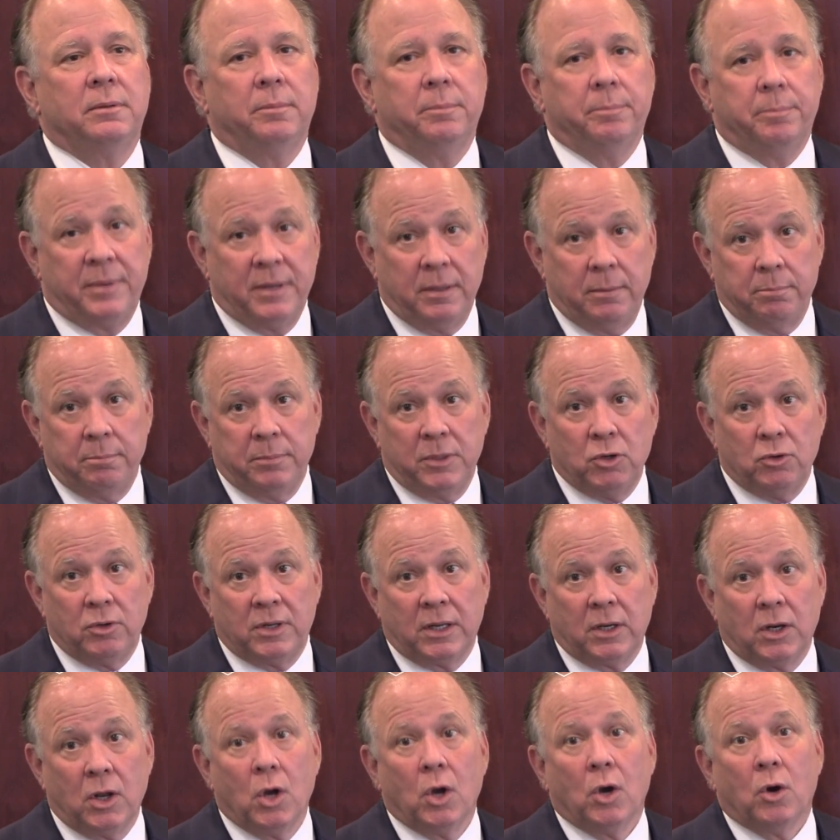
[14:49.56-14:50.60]
bit
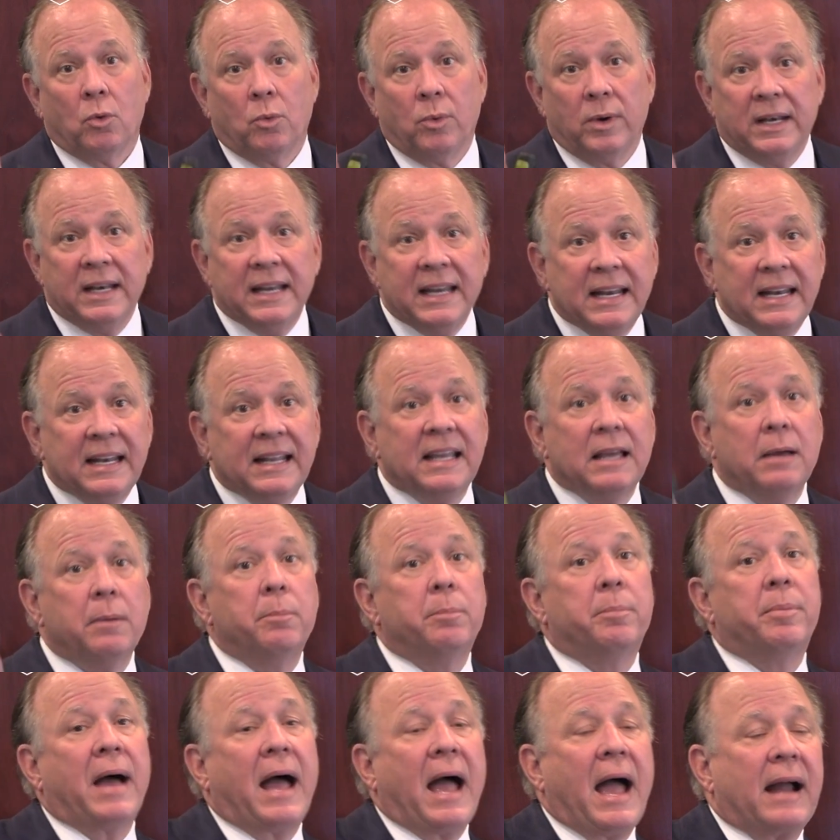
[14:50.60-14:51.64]
muted. We need to
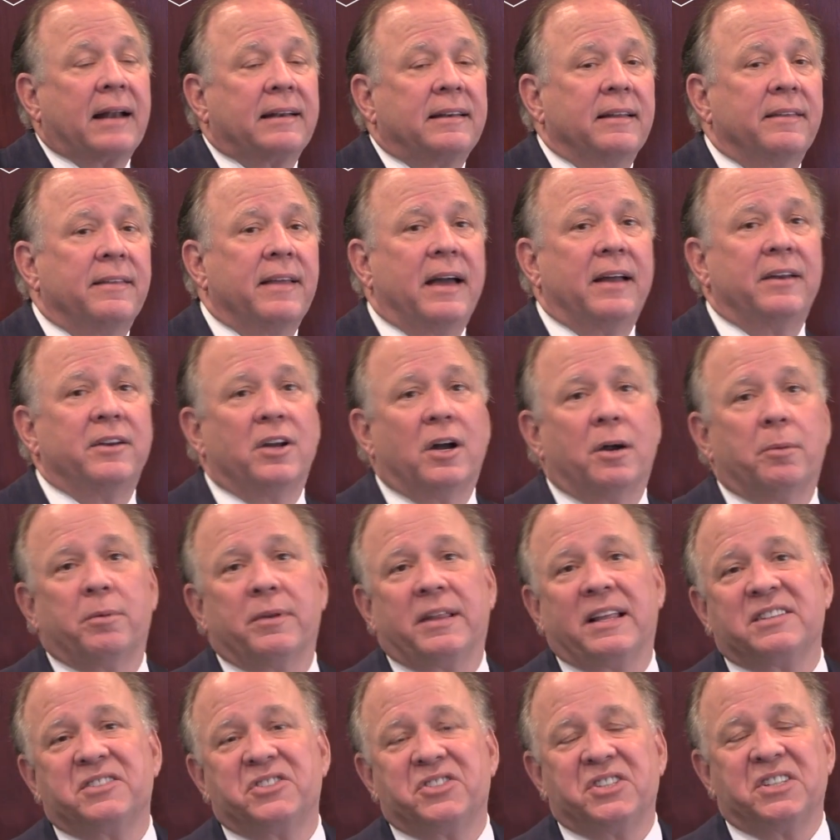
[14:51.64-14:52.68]
get back to that number,
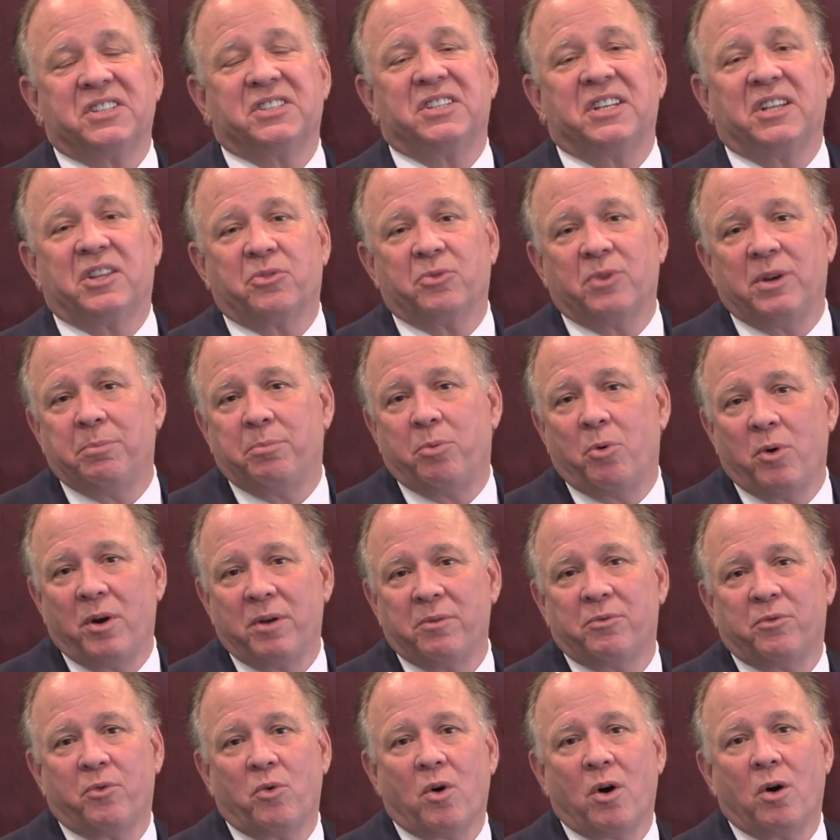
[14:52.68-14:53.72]
that
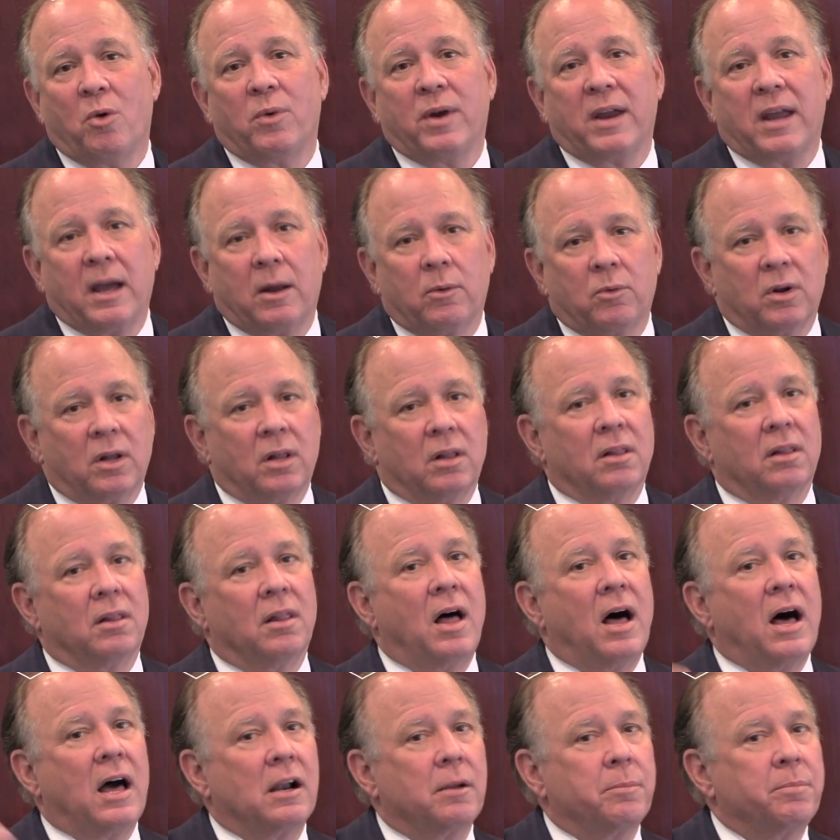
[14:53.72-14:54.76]
63.4. We have a
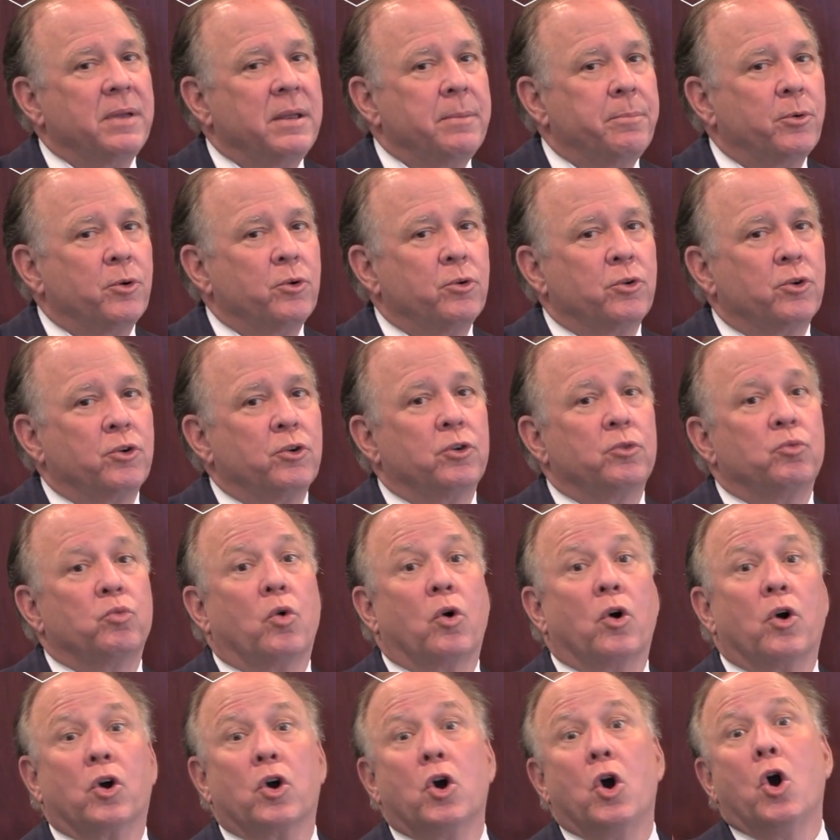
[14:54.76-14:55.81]
lot of people who could
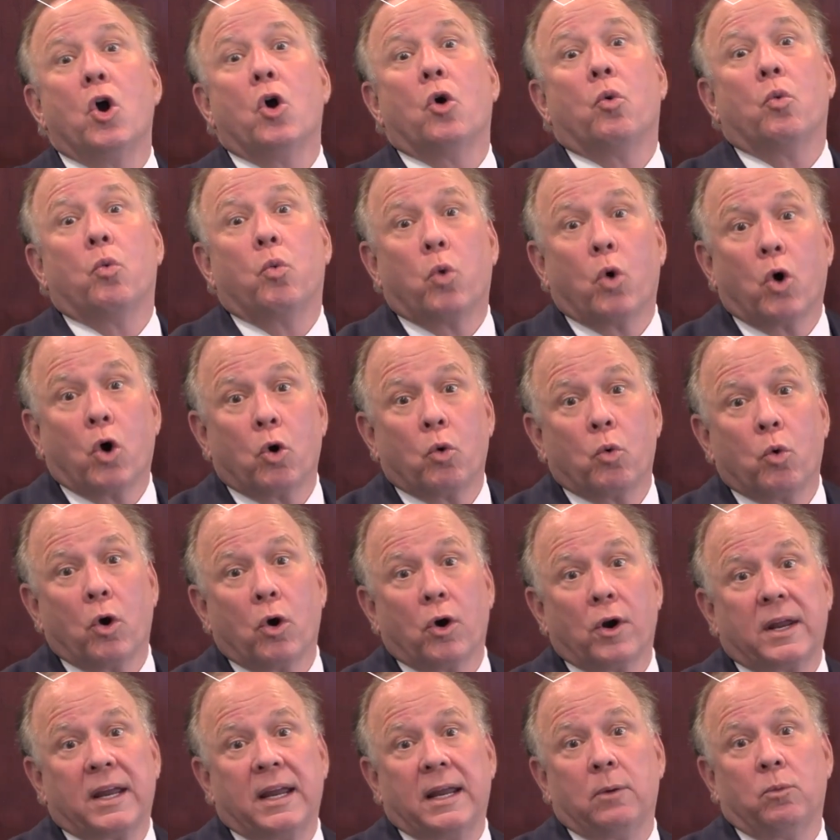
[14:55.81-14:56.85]
work we're
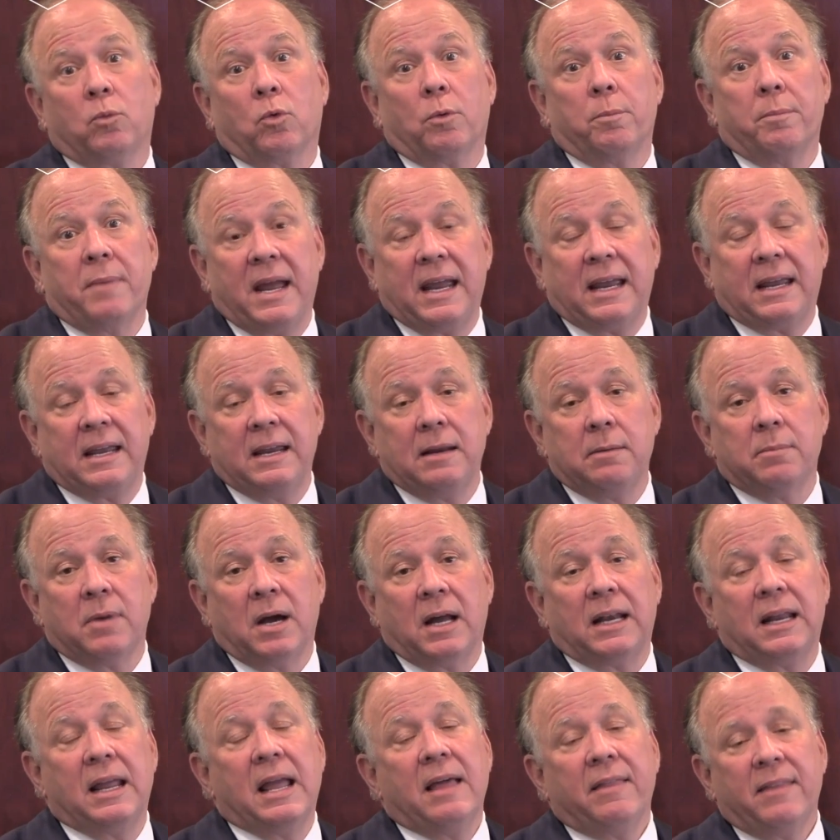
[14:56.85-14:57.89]
working, we're making
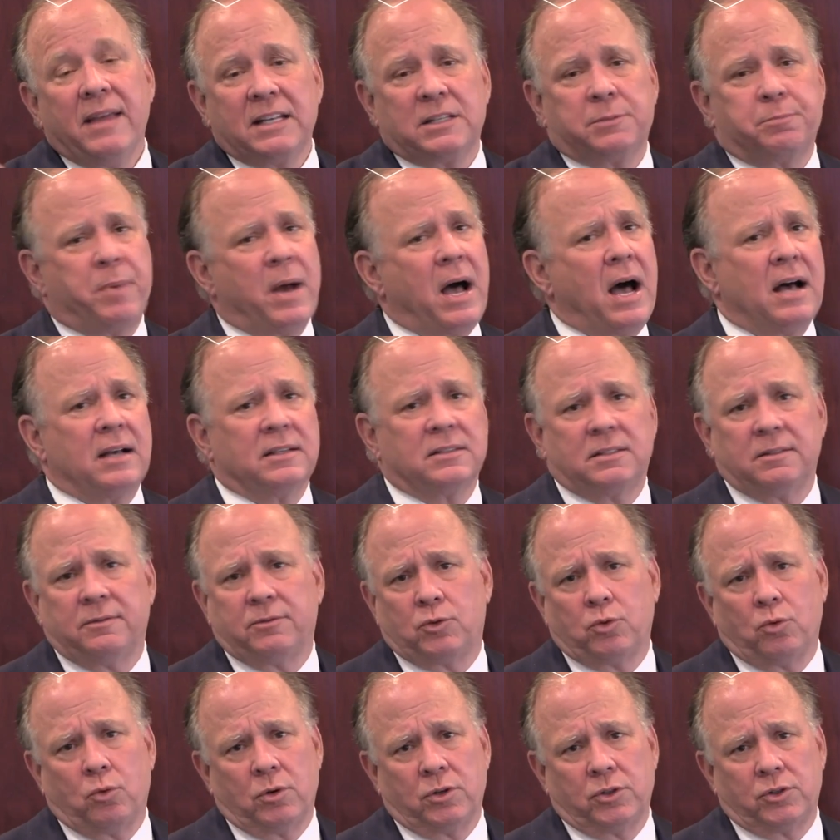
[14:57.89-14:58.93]
money. That's positive
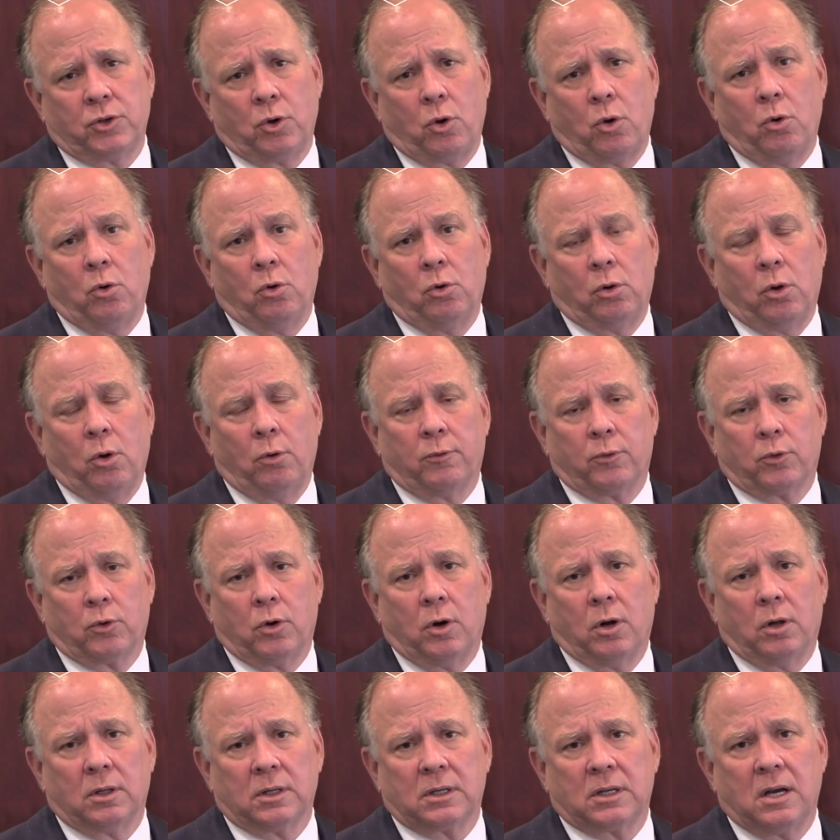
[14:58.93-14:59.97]
towards the whole
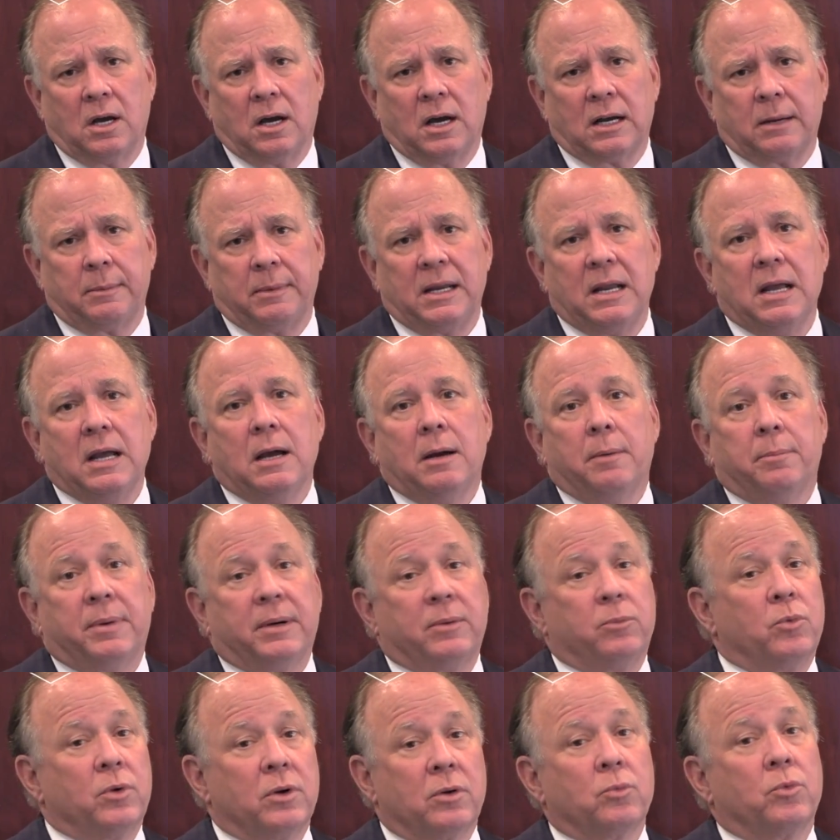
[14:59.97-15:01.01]
overall economy.
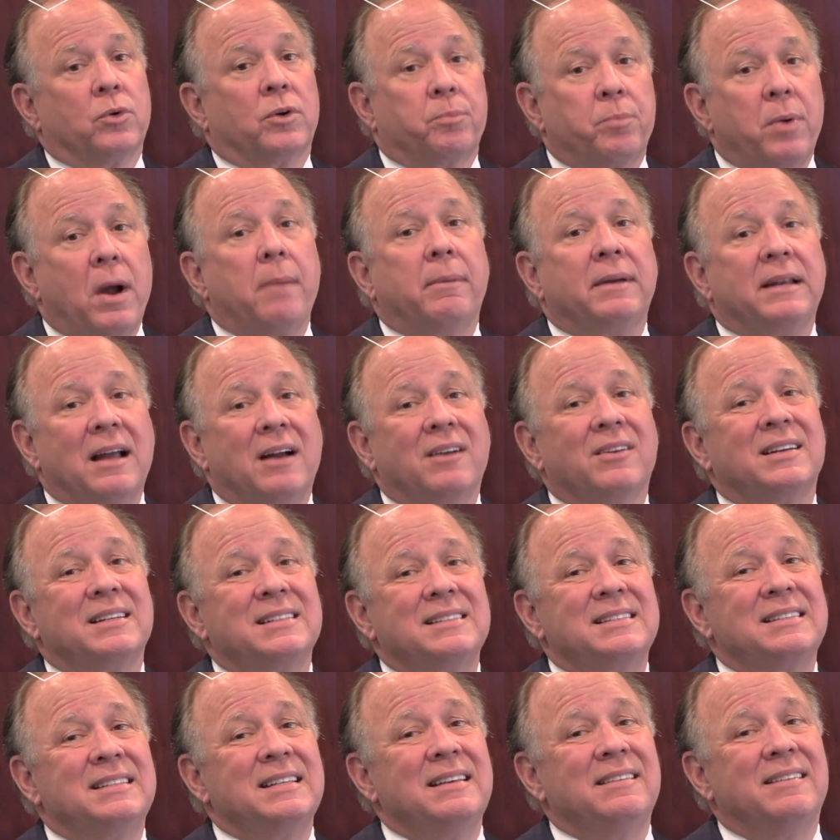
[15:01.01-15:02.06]
But we're probably not going to
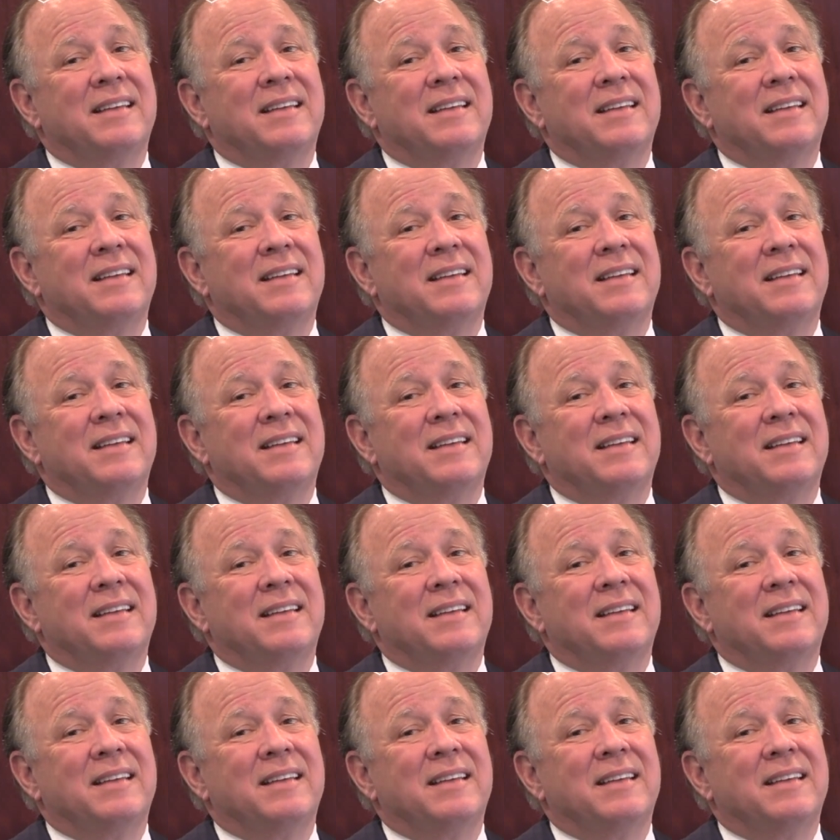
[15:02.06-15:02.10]
see